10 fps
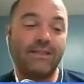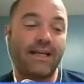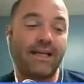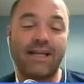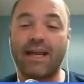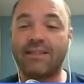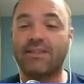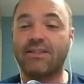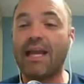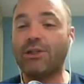they say
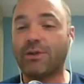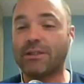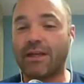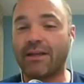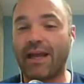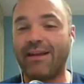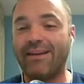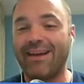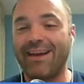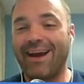it's dangerous,
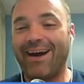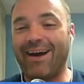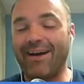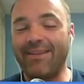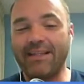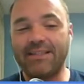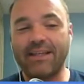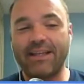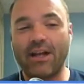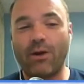and they
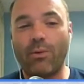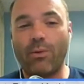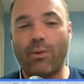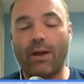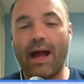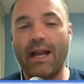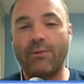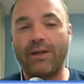said, well, how do we